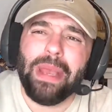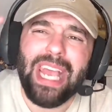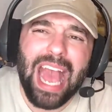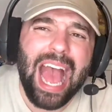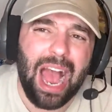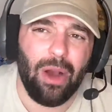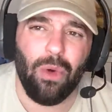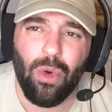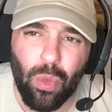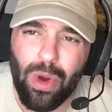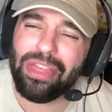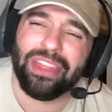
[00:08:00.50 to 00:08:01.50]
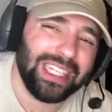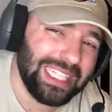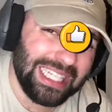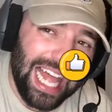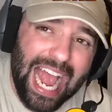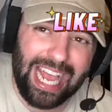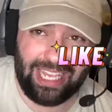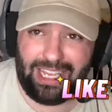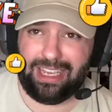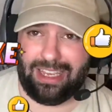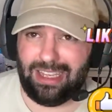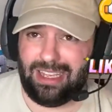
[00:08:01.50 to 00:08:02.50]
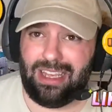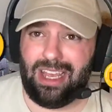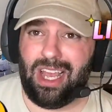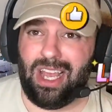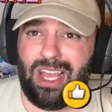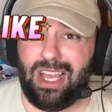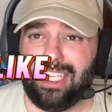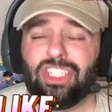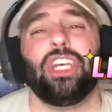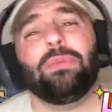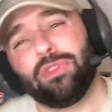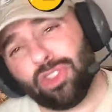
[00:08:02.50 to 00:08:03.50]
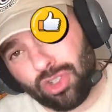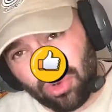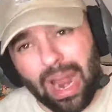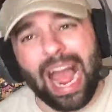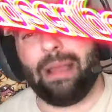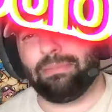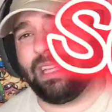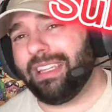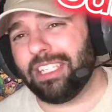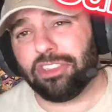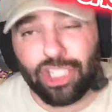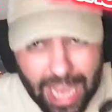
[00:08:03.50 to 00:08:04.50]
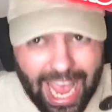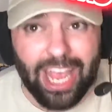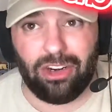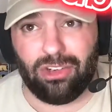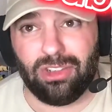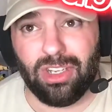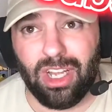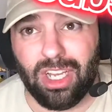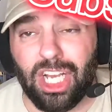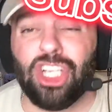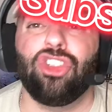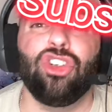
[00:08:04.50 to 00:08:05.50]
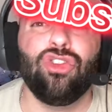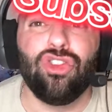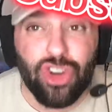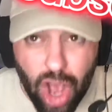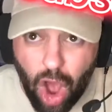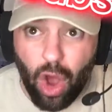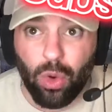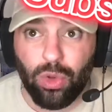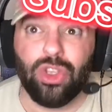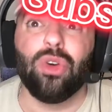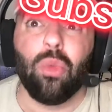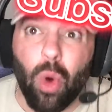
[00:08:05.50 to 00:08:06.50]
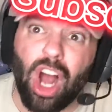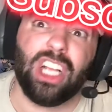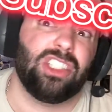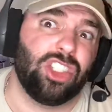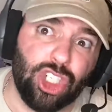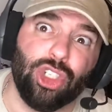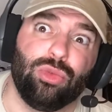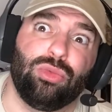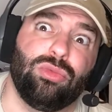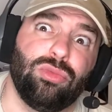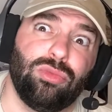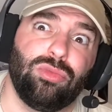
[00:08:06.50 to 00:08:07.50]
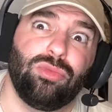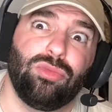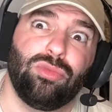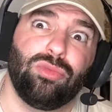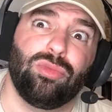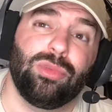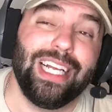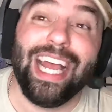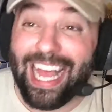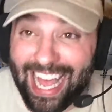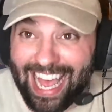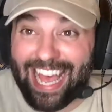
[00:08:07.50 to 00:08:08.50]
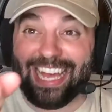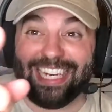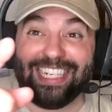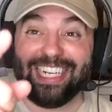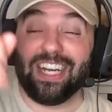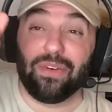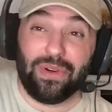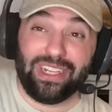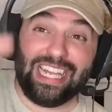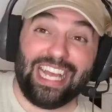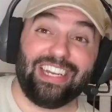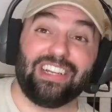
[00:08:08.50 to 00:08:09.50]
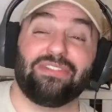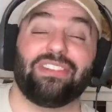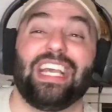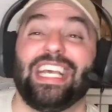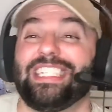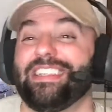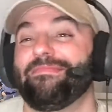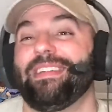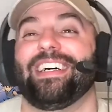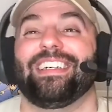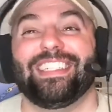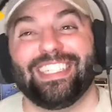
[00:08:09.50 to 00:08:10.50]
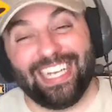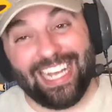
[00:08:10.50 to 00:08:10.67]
me out with a like. Subscribe to the channel. Because you know you want to. And ring that notification bell.